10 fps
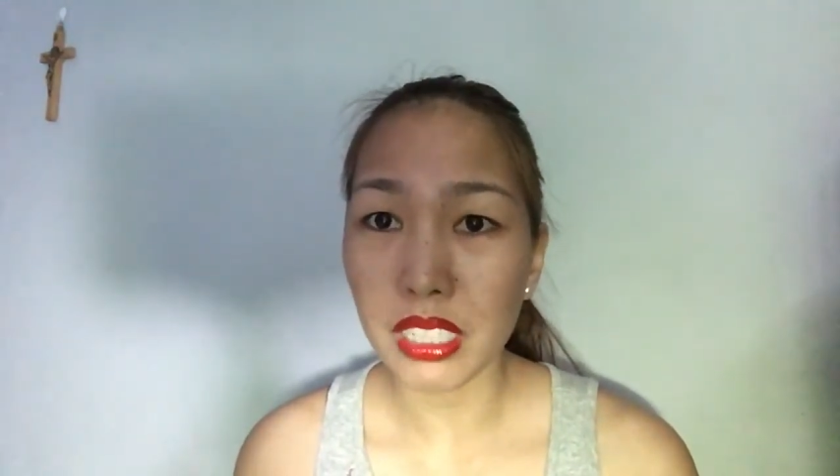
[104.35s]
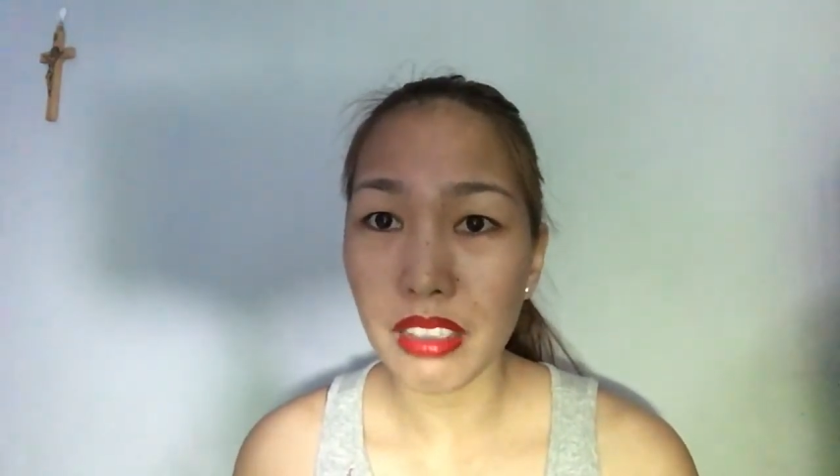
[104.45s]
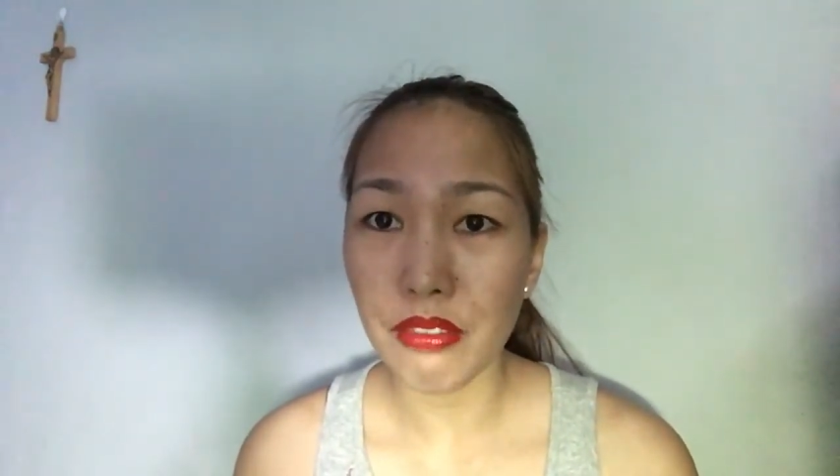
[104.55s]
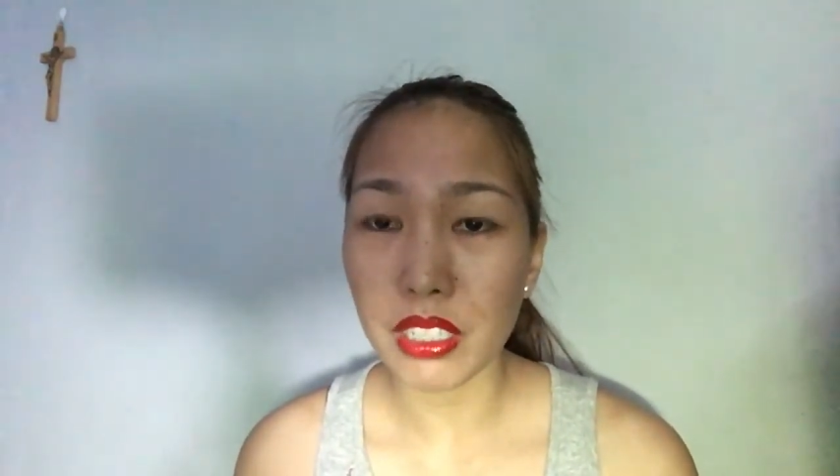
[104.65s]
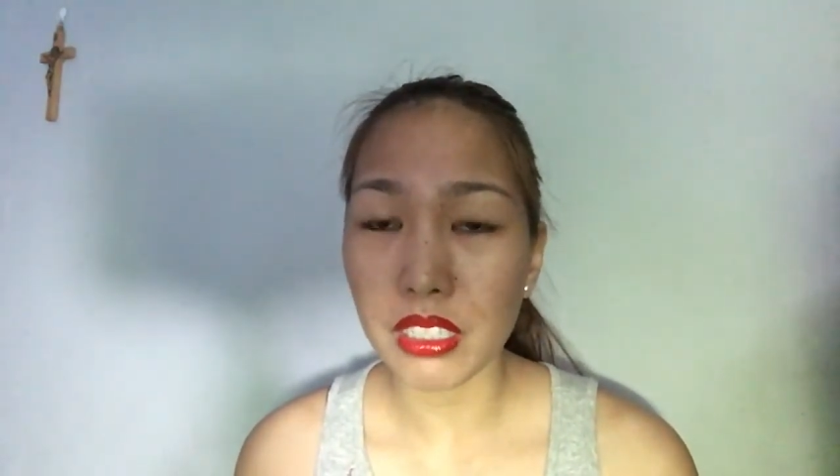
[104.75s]

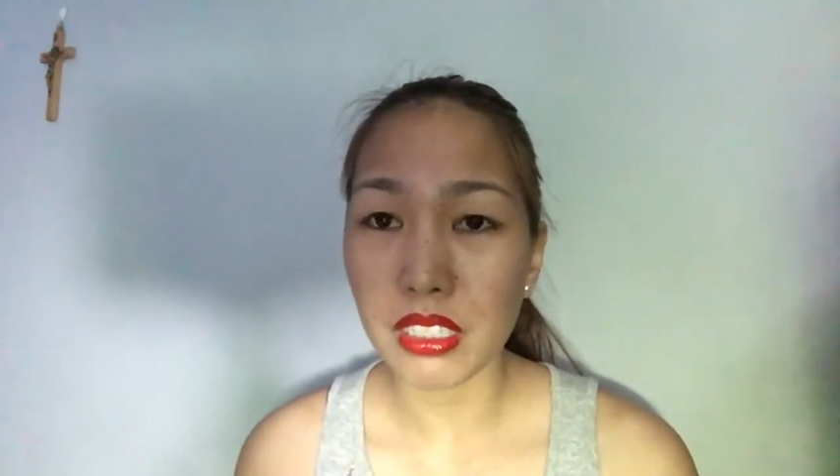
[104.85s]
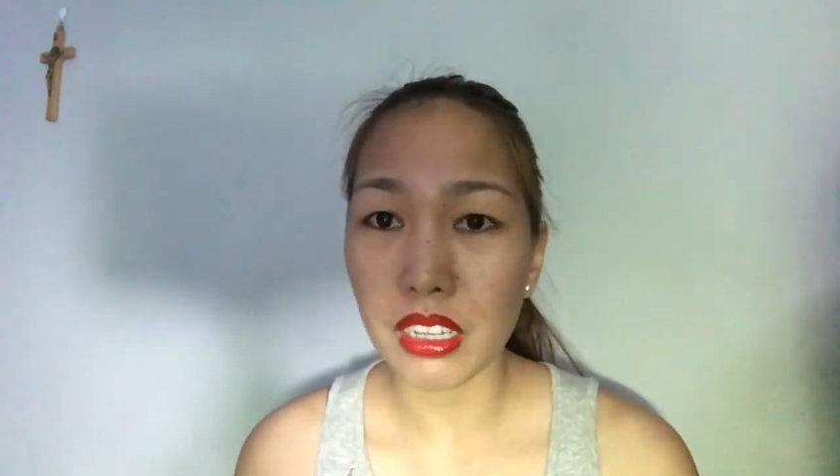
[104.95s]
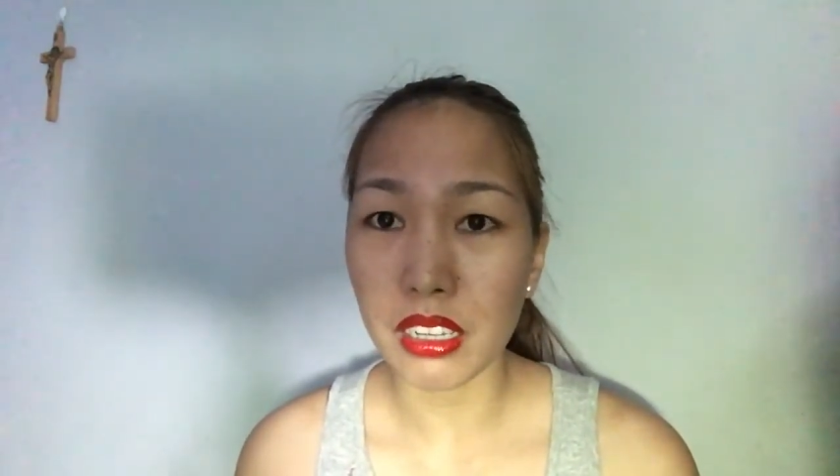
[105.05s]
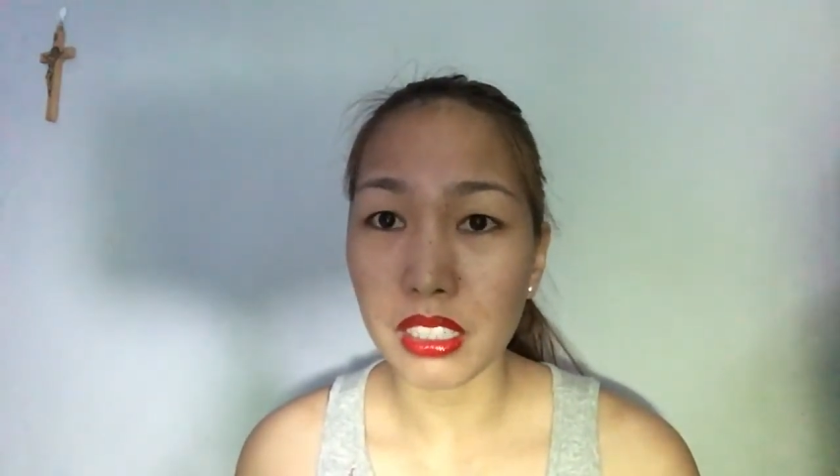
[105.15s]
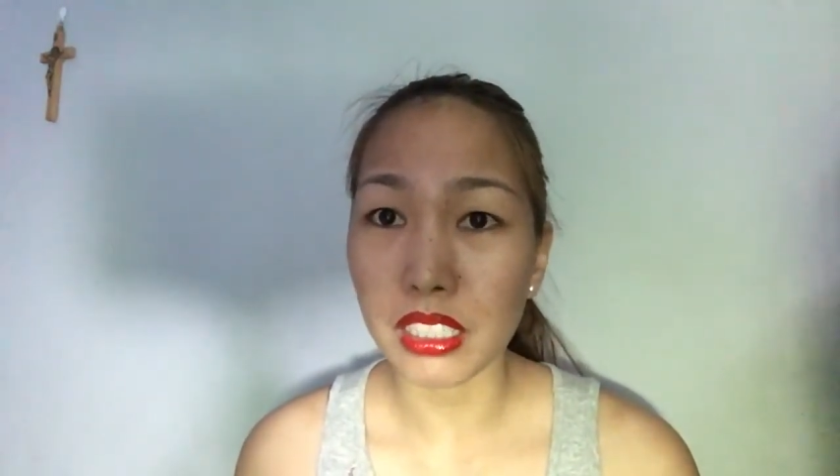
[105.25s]
if it's
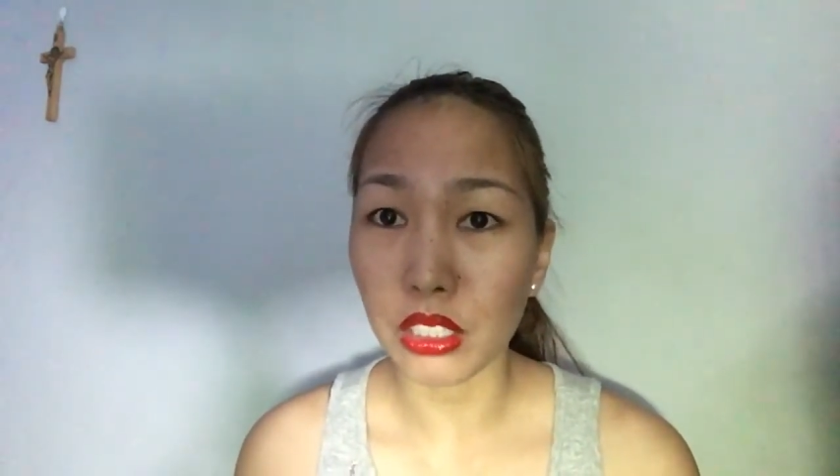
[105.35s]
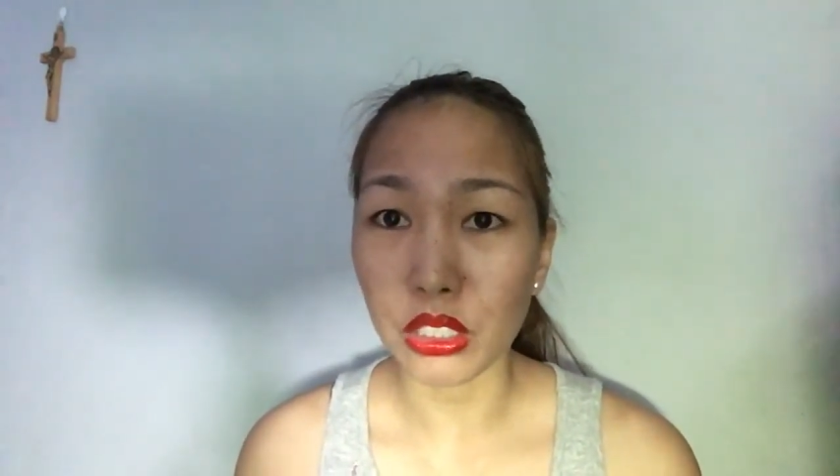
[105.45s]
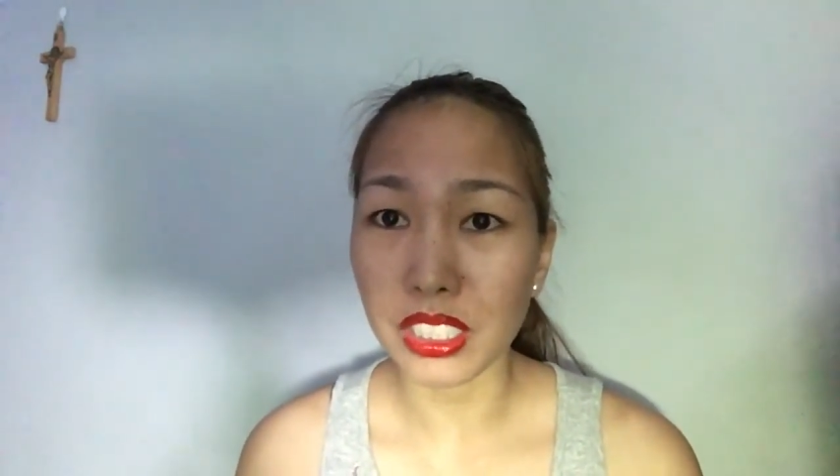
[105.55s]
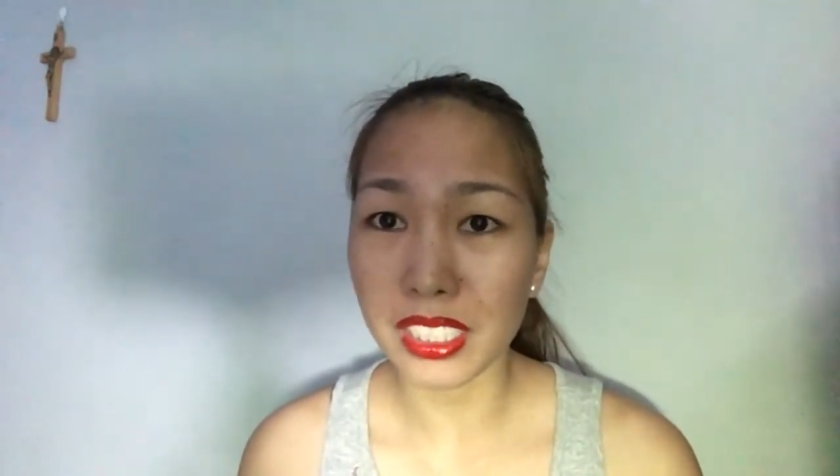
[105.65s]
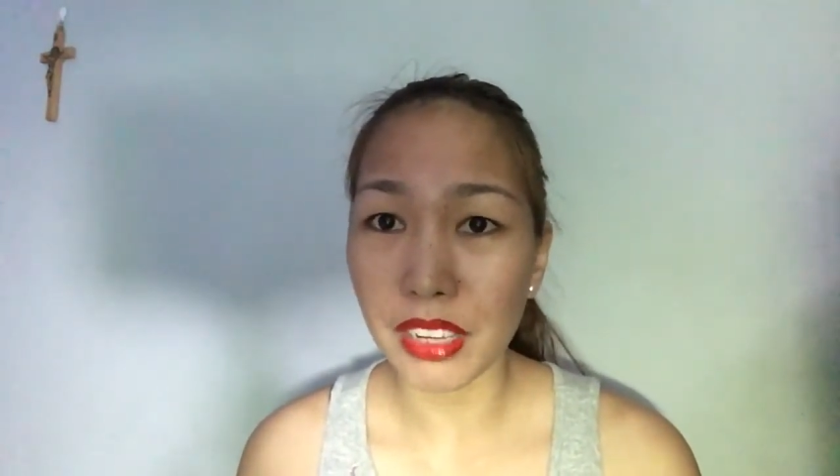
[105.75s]
the
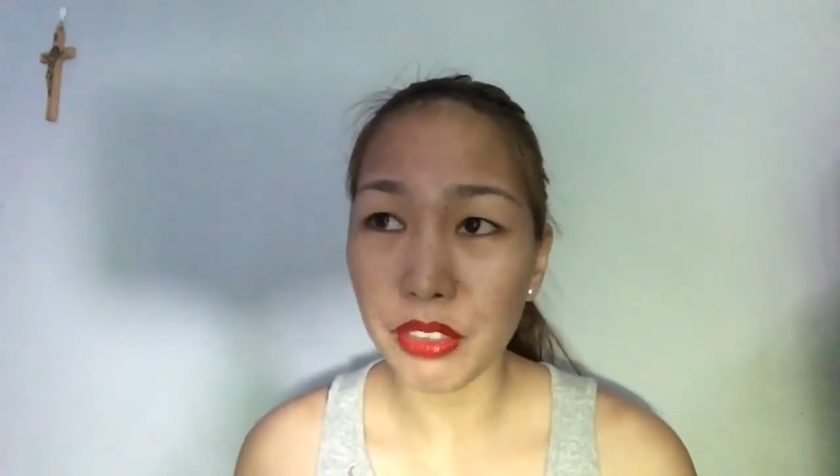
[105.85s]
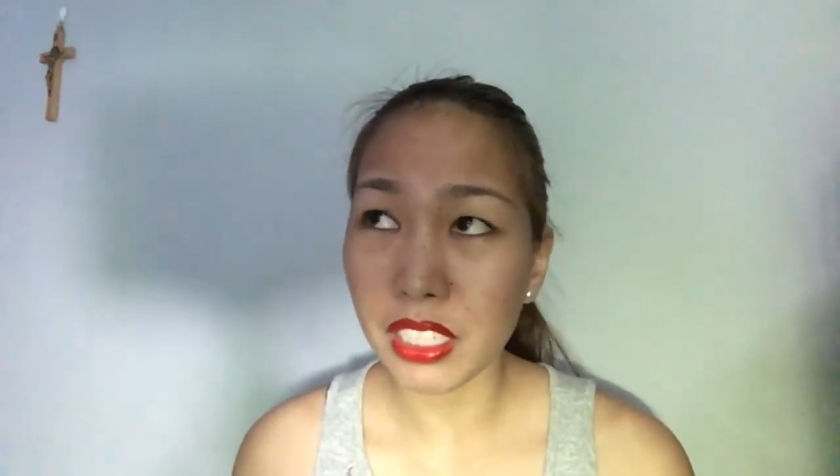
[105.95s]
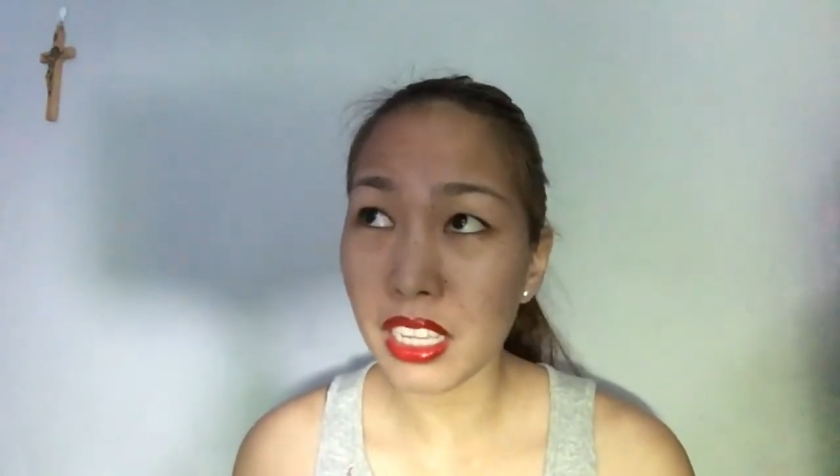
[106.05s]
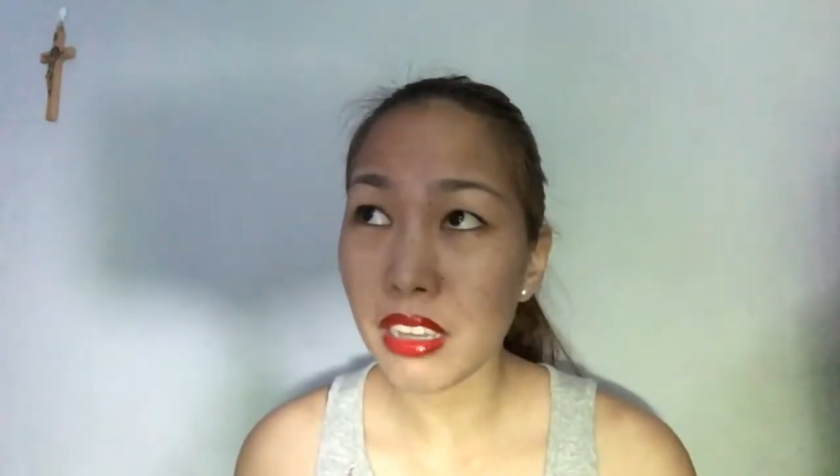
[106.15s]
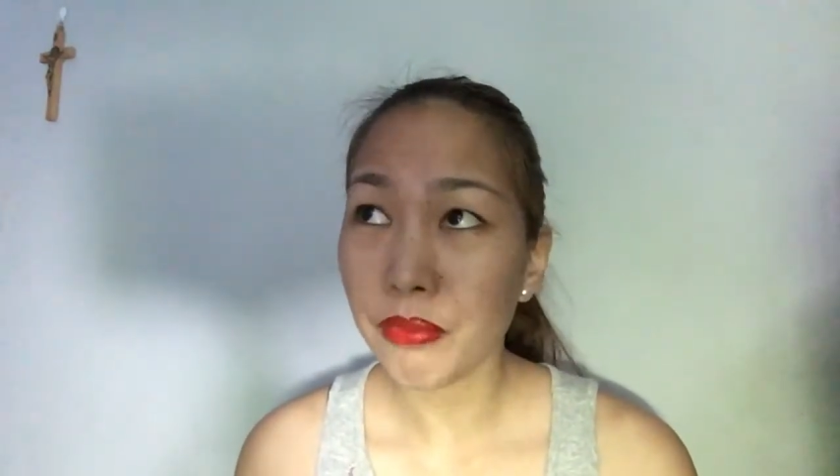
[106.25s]

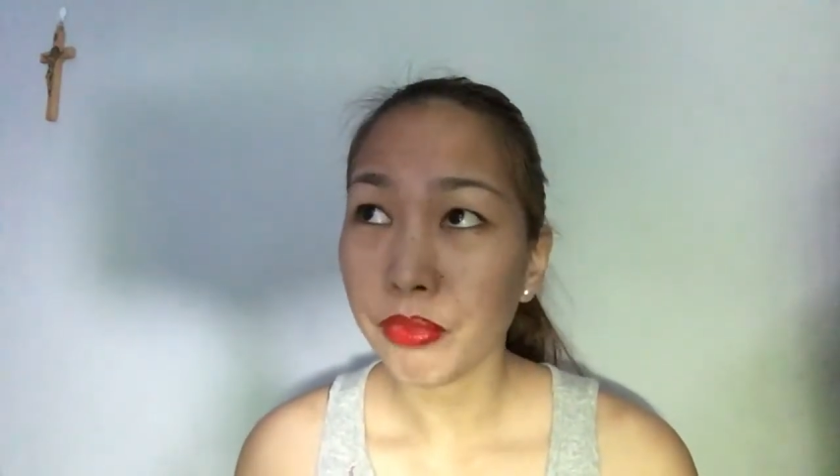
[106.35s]
longevity.